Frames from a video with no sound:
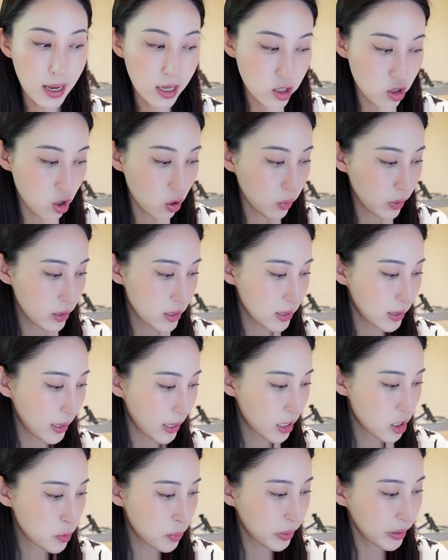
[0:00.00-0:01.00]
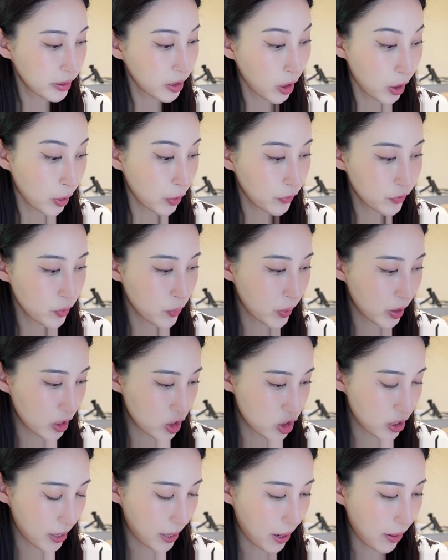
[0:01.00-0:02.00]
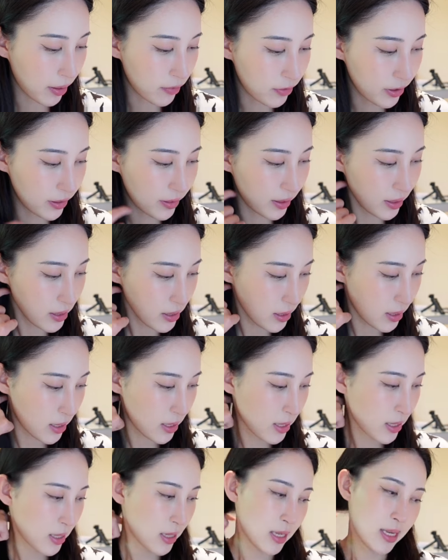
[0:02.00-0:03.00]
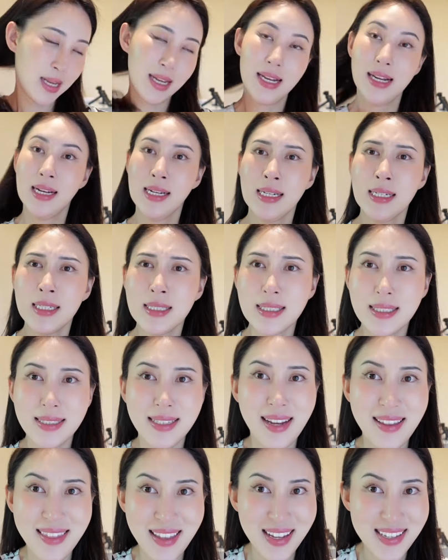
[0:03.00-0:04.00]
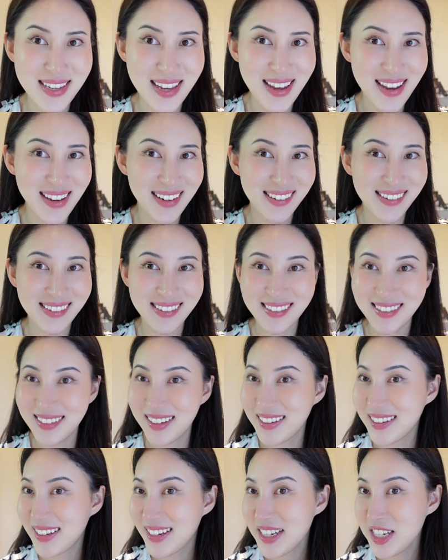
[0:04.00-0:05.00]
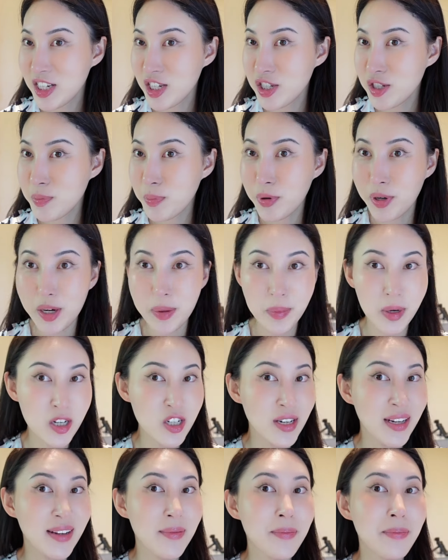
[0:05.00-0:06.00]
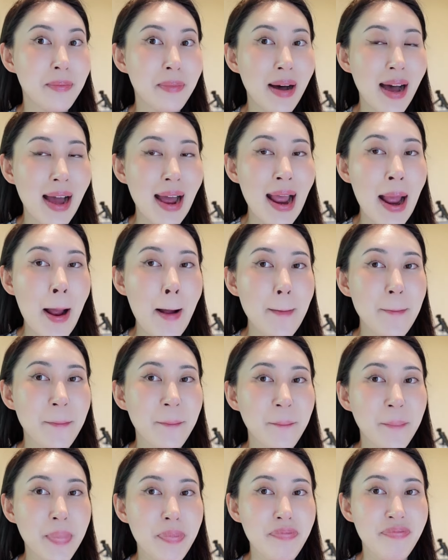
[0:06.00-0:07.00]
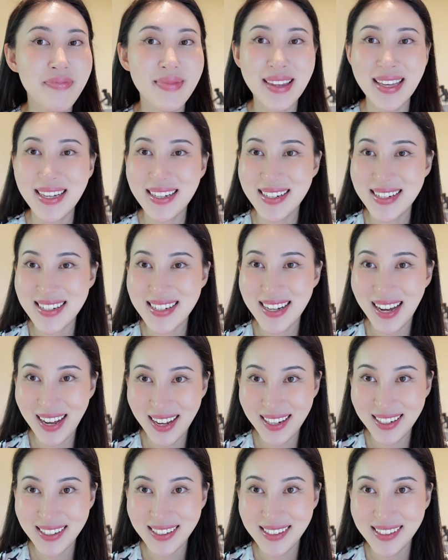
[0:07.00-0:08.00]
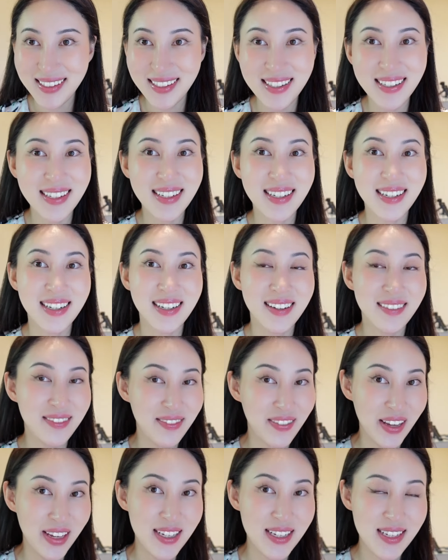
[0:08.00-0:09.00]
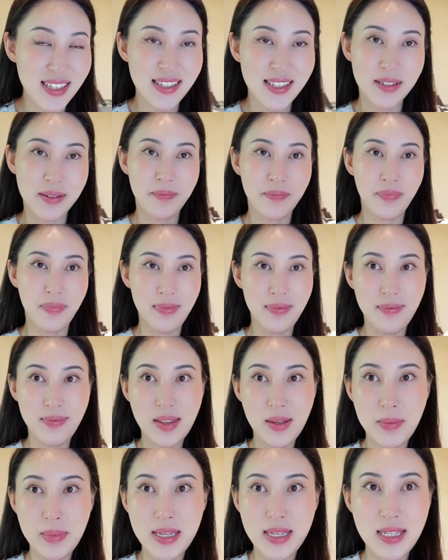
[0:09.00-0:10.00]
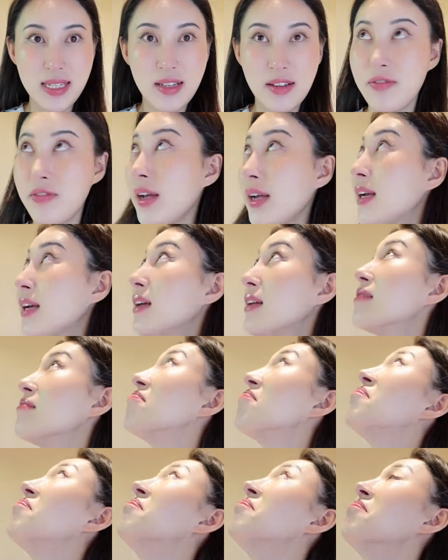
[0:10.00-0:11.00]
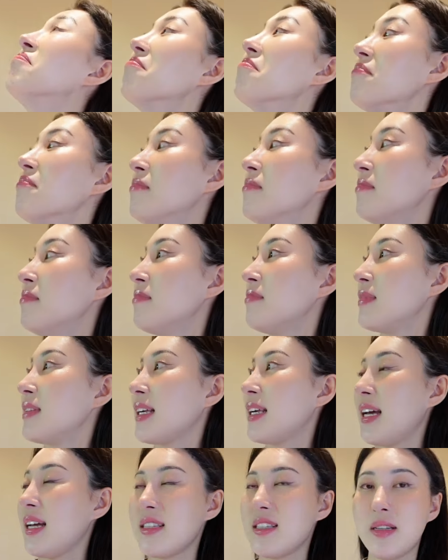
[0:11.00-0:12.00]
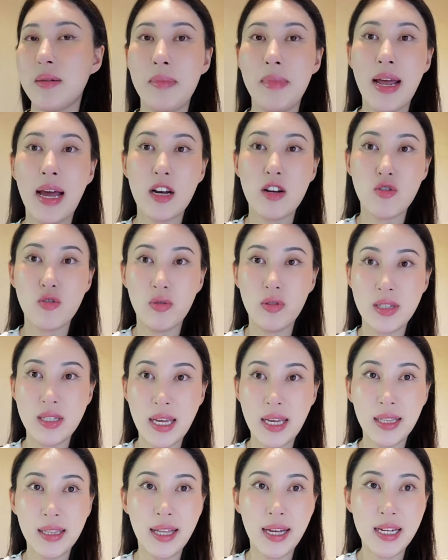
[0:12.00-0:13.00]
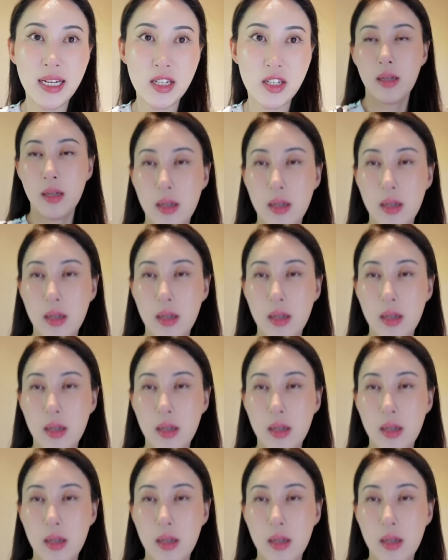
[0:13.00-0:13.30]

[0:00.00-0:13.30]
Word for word: As always, linked below if you want to check out everything. And that's it. This is pretty much my entire face. Let me see if I can get some natural daylight.